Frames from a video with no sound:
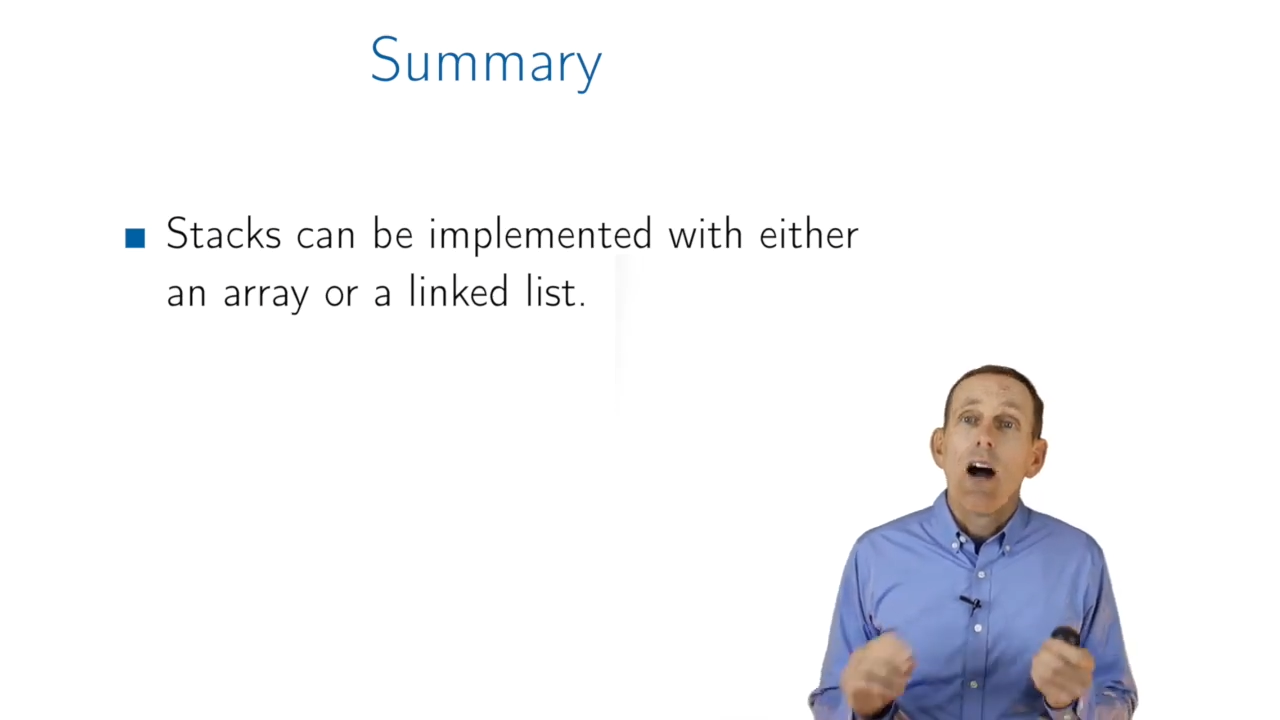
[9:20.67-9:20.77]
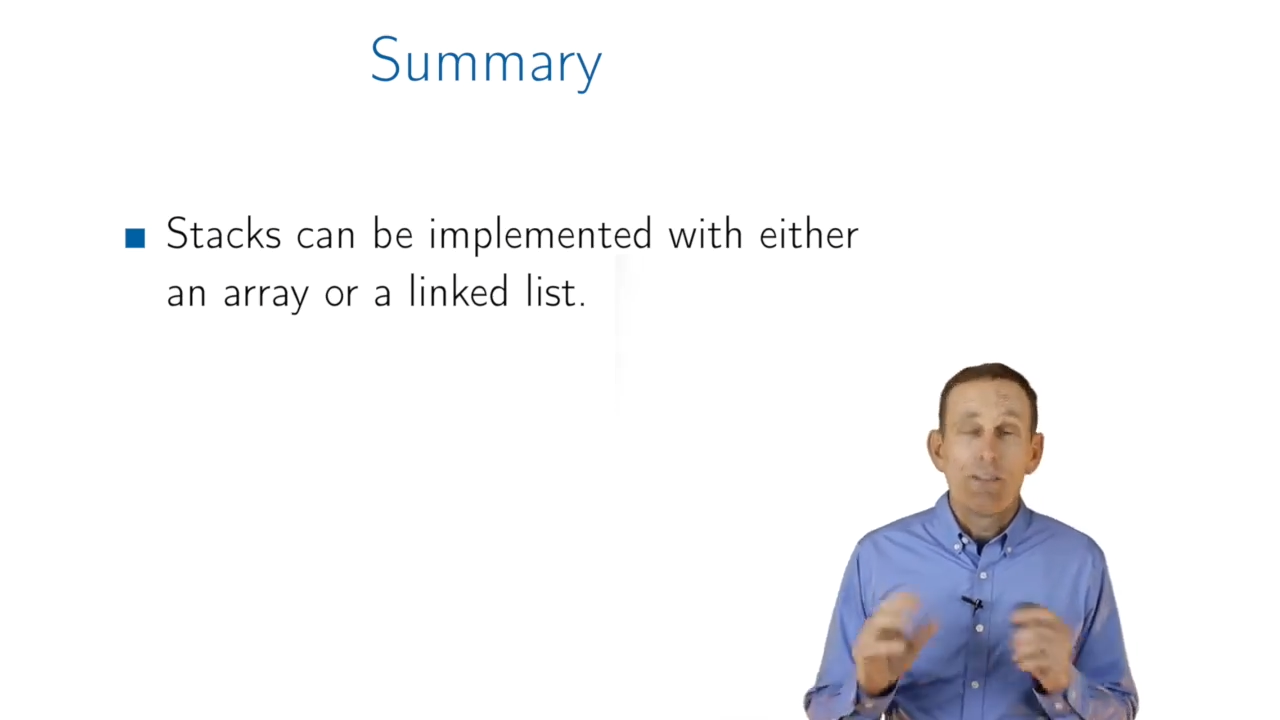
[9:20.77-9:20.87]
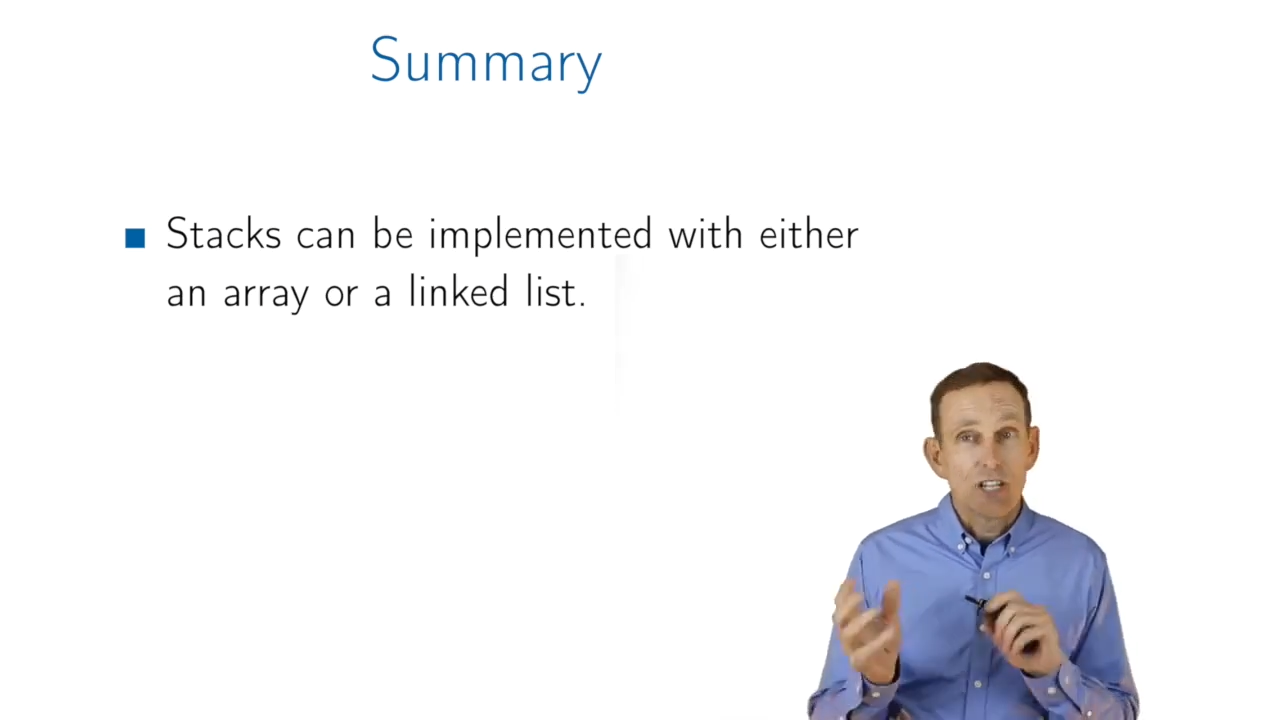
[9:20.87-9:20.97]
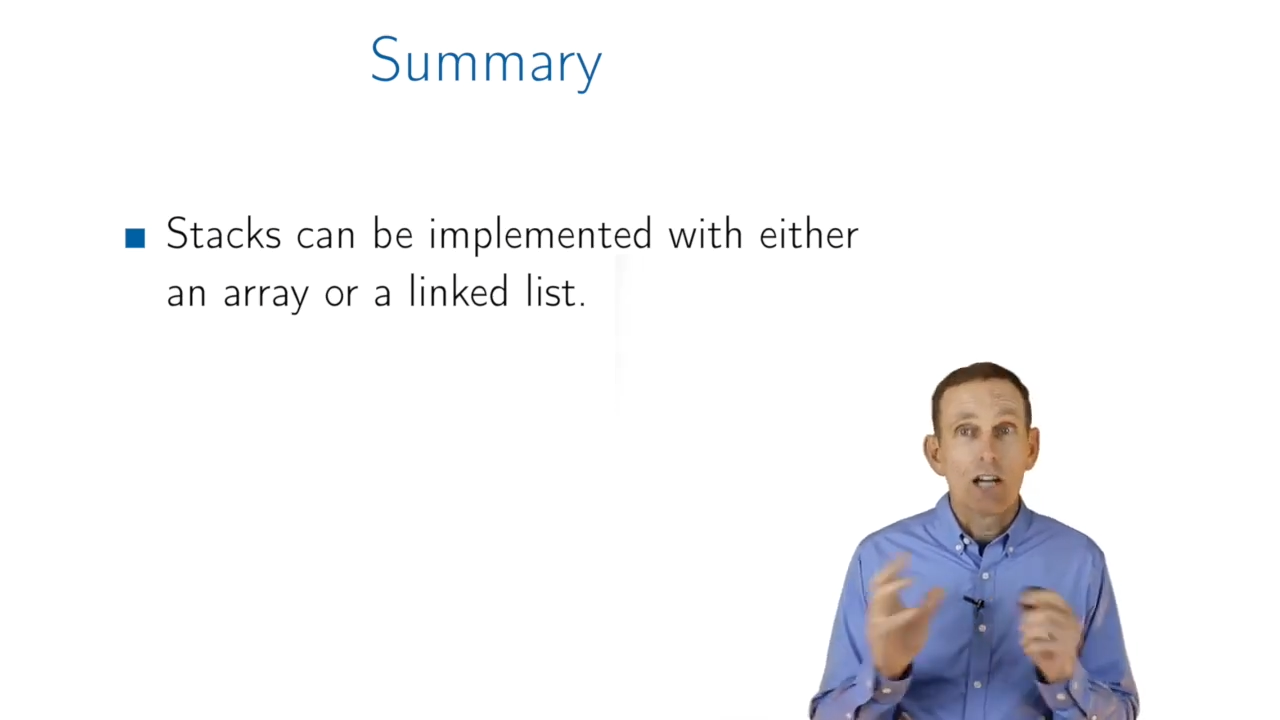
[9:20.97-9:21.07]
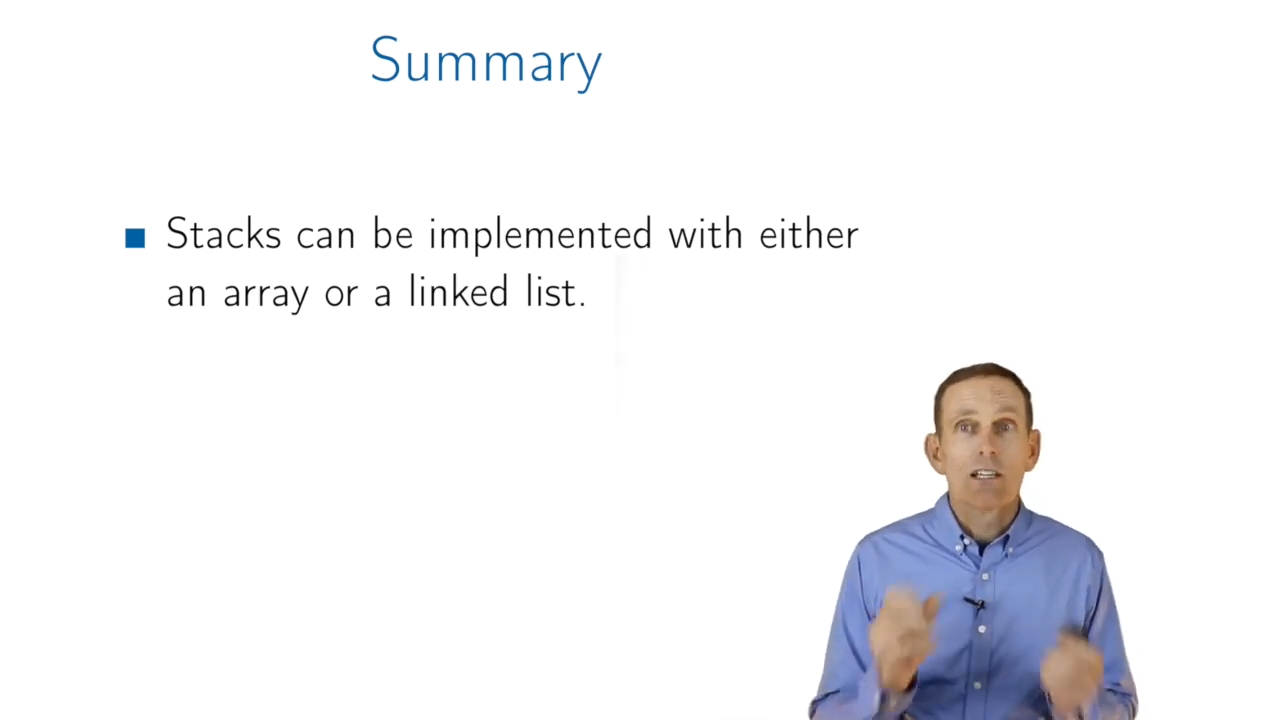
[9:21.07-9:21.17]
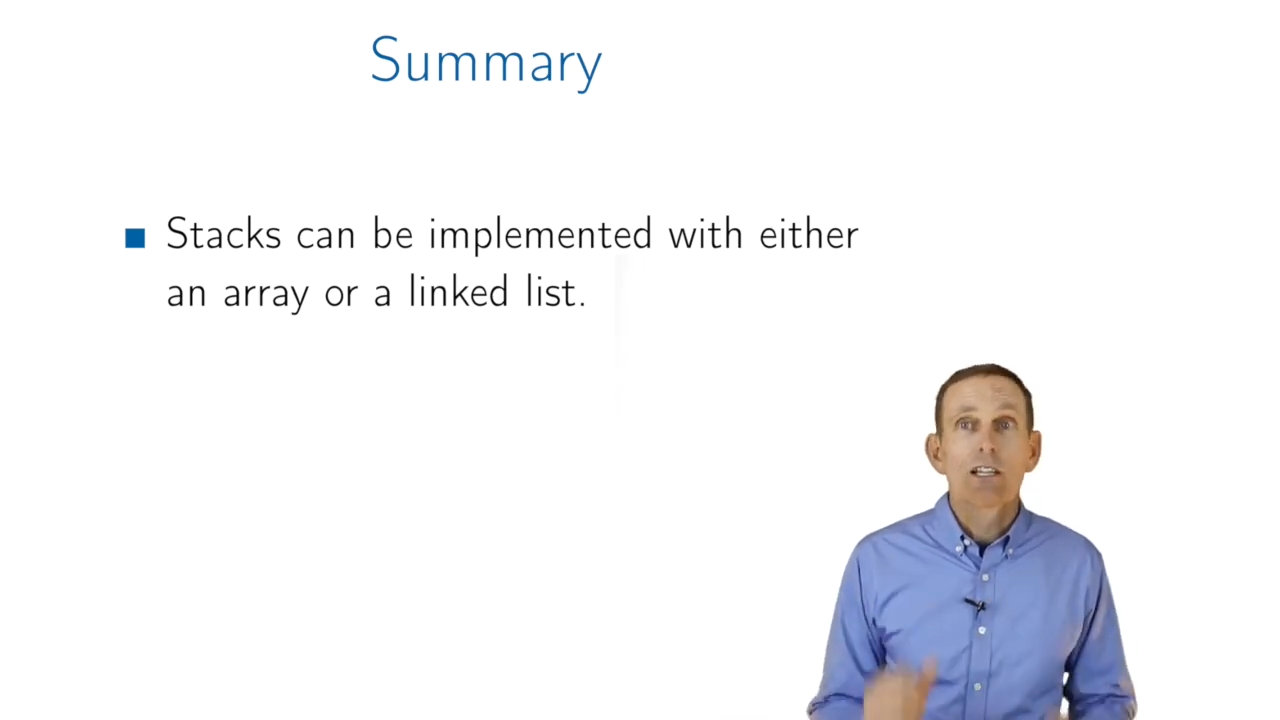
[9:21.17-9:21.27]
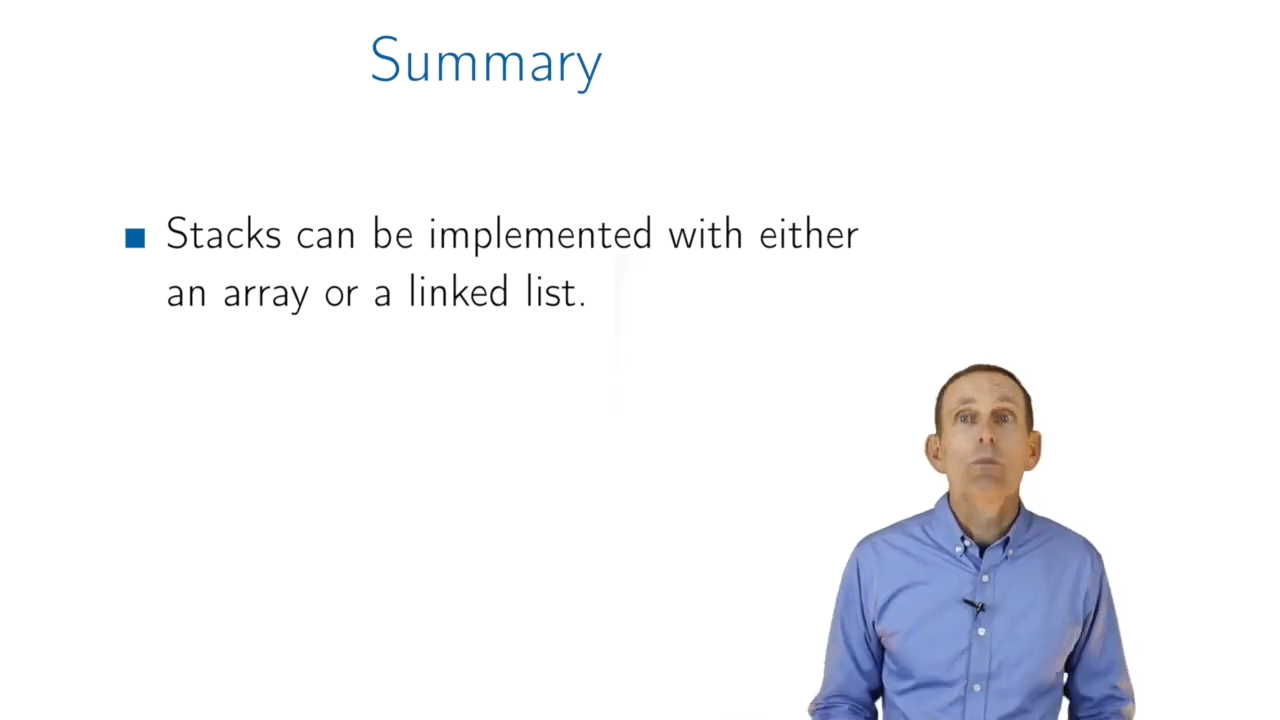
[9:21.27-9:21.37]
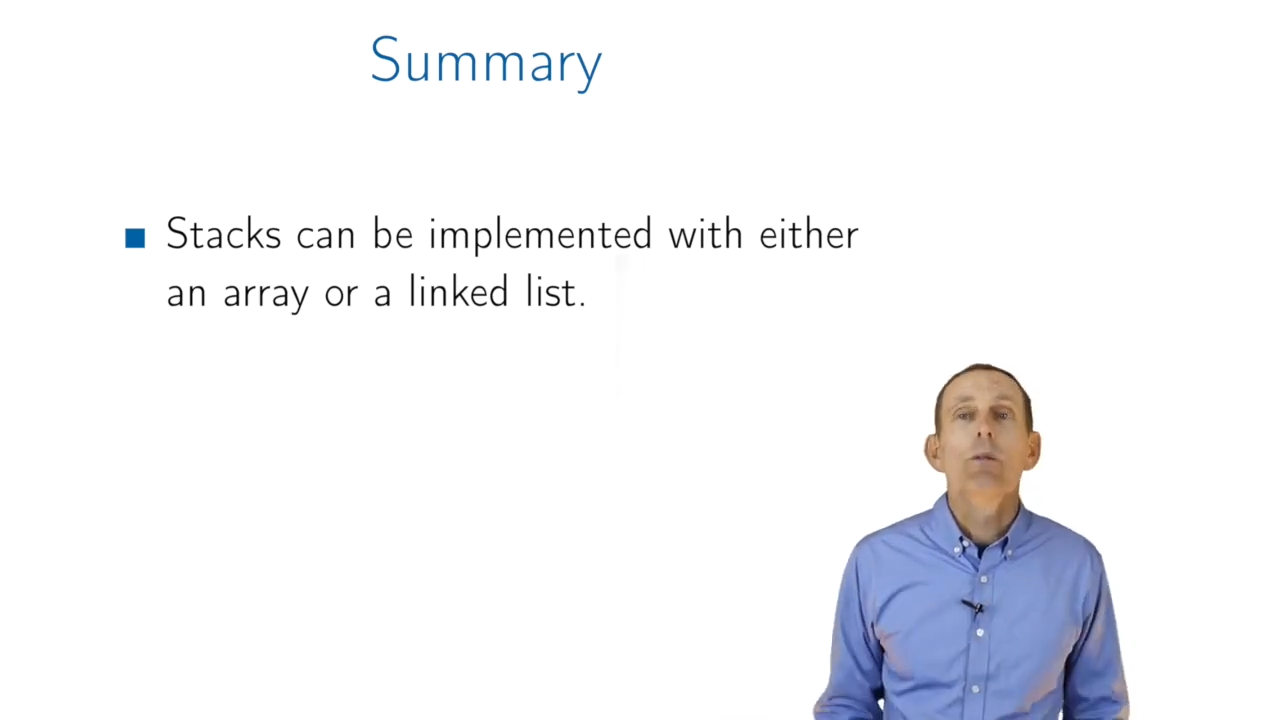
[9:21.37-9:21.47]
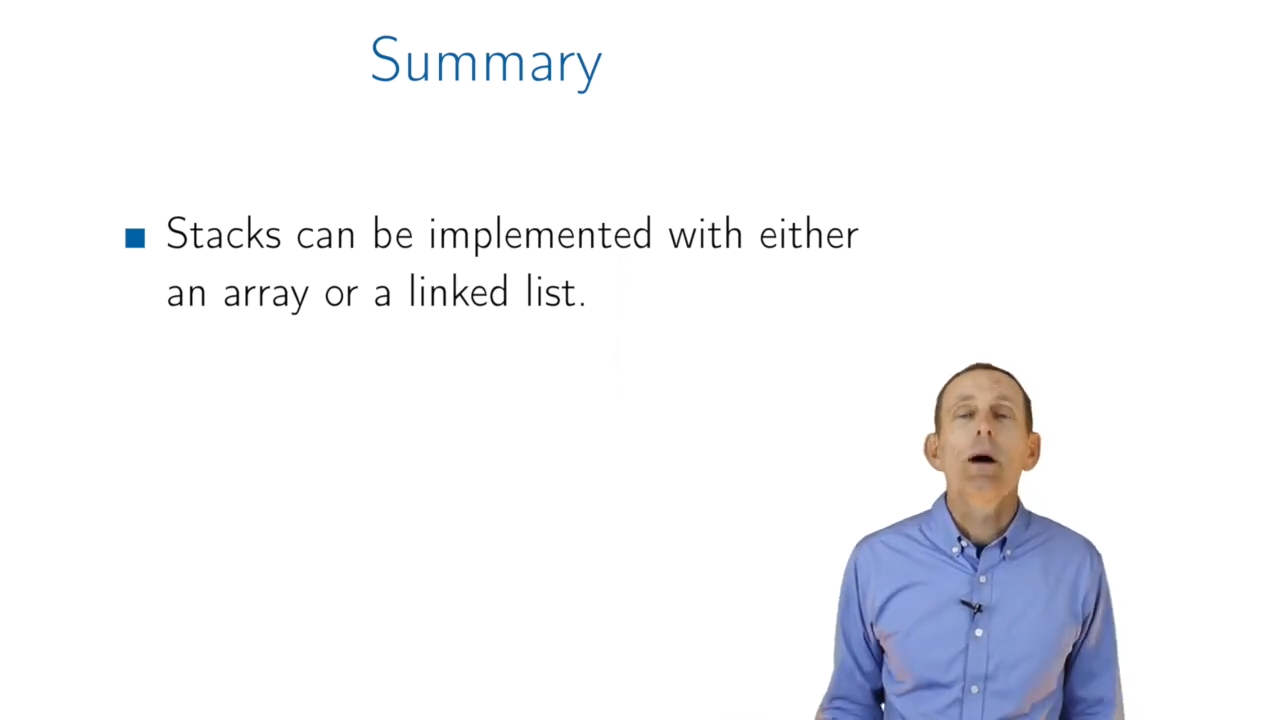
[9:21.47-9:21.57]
I've talked a little bit